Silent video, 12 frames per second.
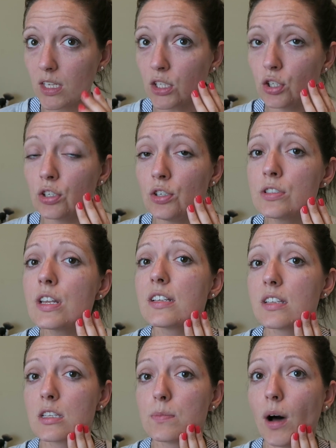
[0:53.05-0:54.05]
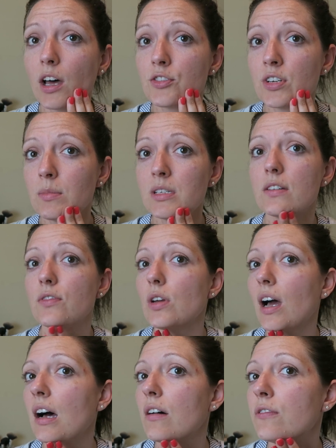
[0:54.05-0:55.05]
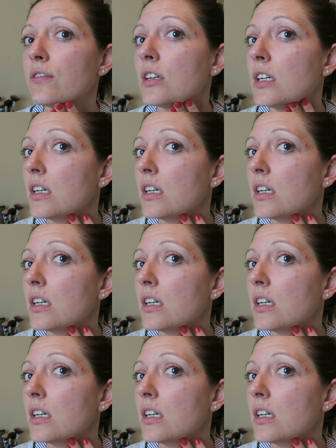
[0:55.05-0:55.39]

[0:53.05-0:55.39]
You can use it as a spot treatment if you have